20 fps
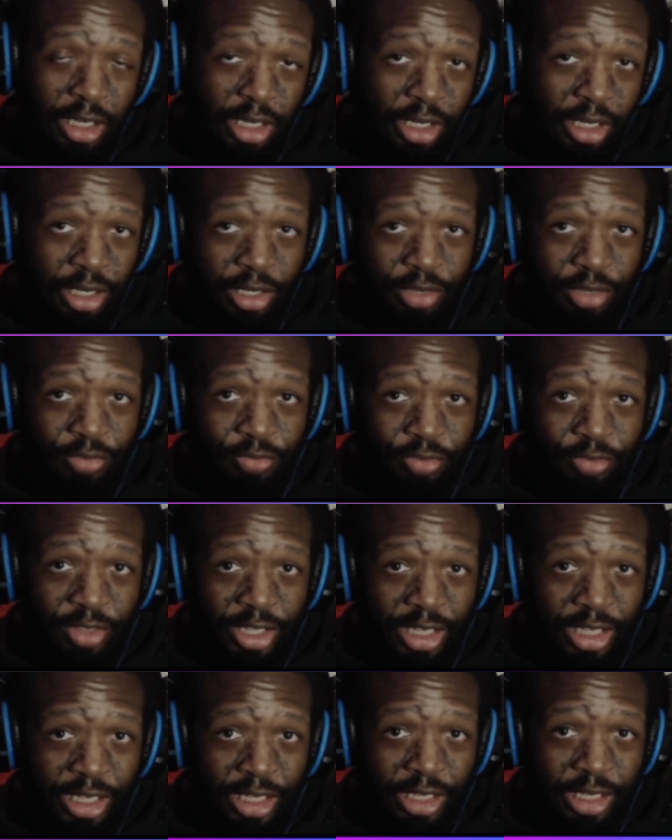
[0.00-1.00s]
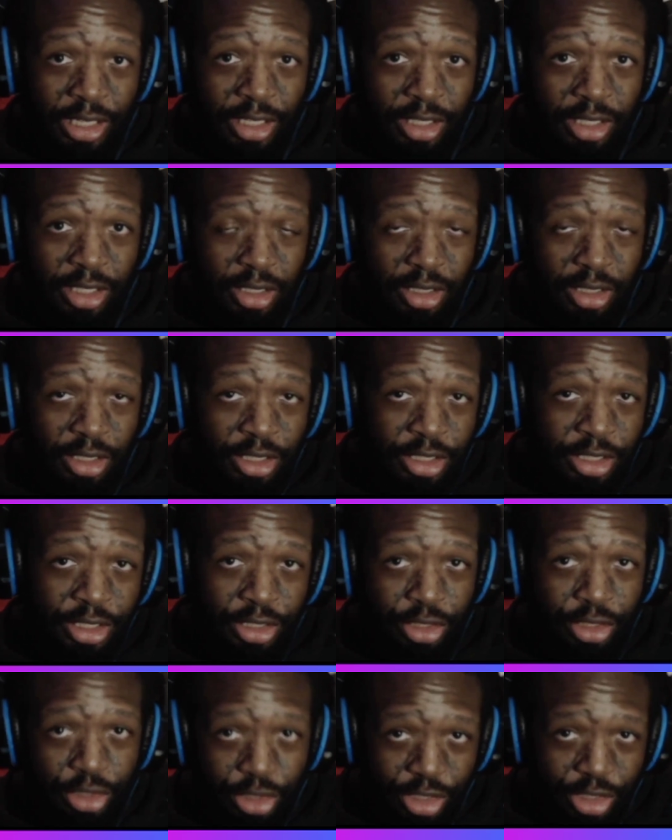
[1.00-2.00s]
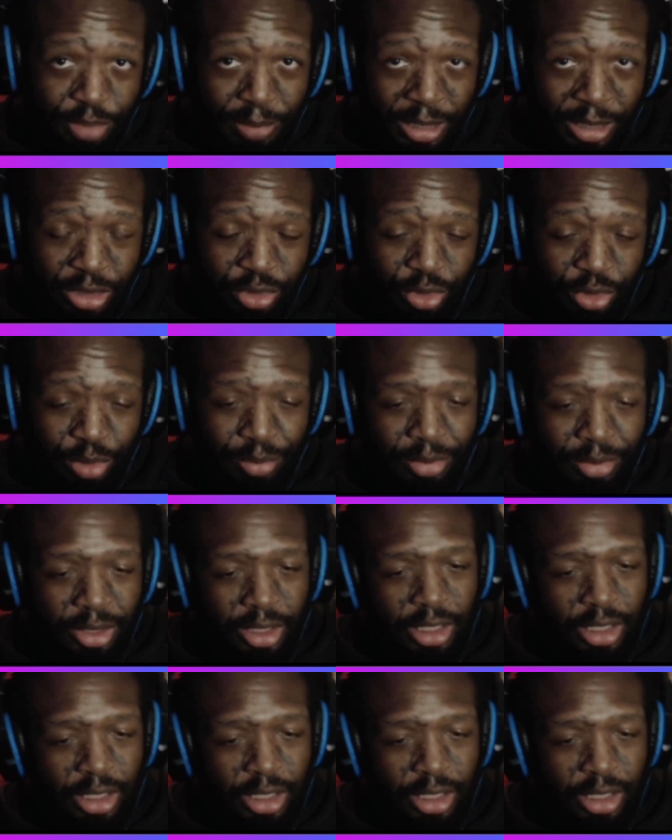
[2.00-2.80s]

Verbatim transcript: of the gender spectrum,